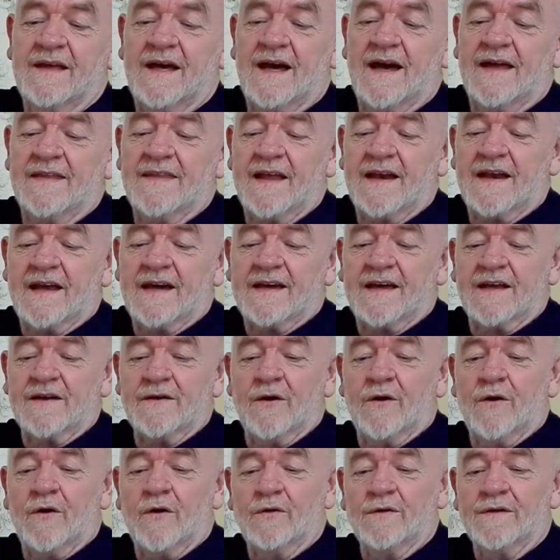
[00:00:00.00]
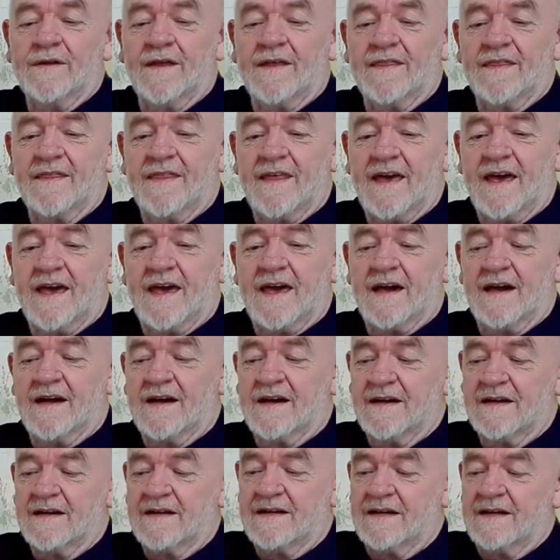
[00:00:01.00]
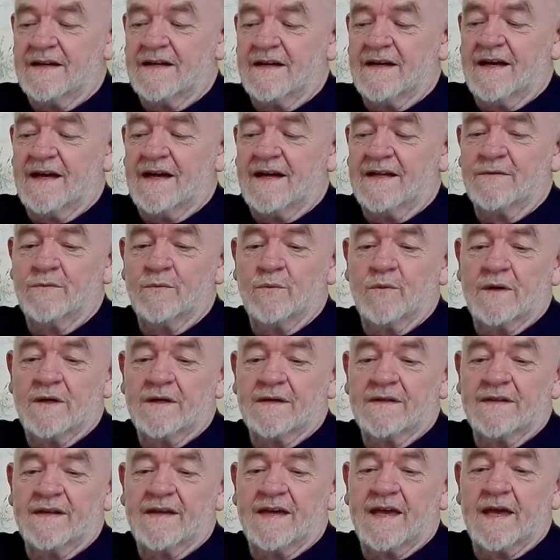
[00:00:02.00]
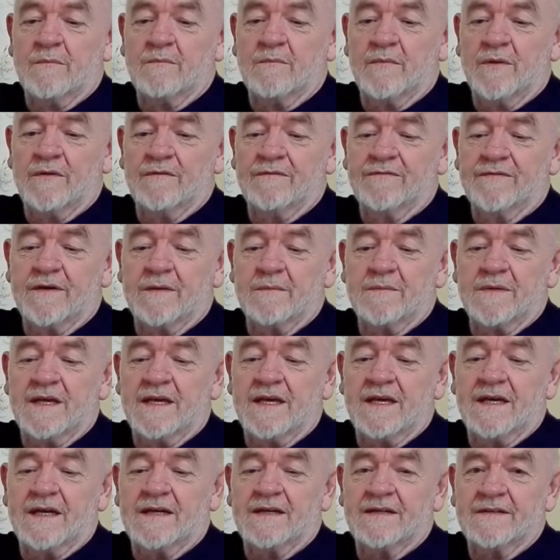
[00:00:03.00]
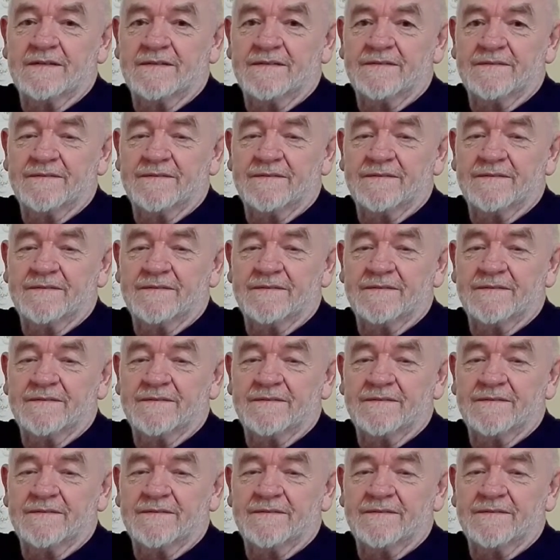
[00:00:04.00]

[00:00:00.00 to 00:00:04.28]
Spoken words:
And then I can hold it there and work the gimbal from here.